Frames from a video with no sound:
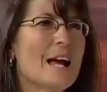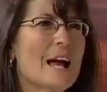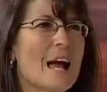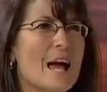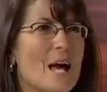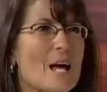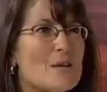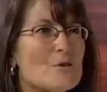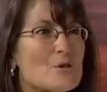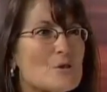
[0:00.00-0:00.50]

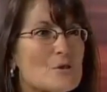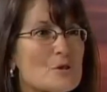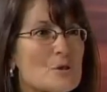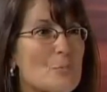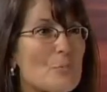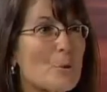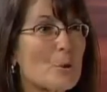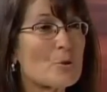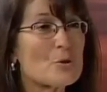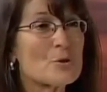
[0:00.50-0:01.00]
and just
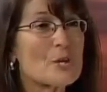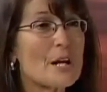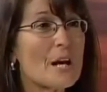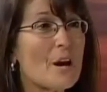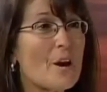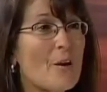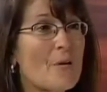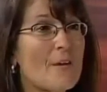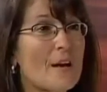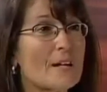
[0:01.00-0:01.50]
the
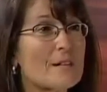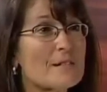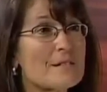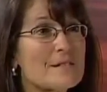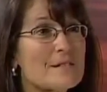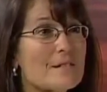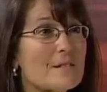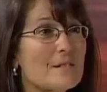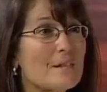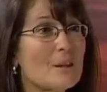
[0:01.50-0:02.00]
personnel
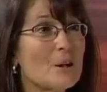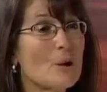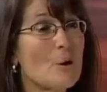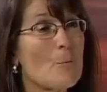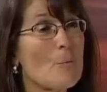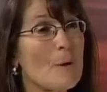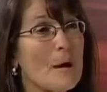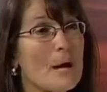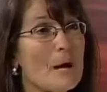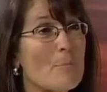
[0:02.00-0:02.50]
that's you
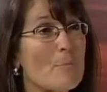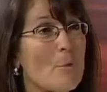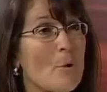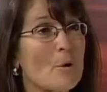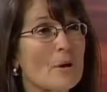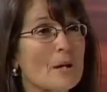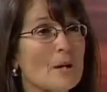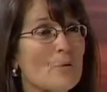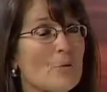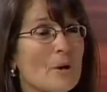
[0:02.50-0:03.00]
know been at
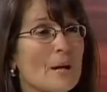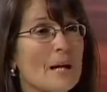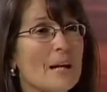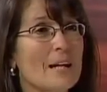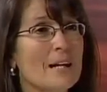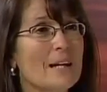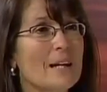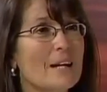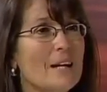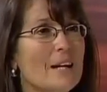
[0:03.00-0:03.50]
Bowling
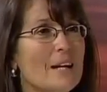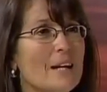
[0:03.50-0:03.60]
Green.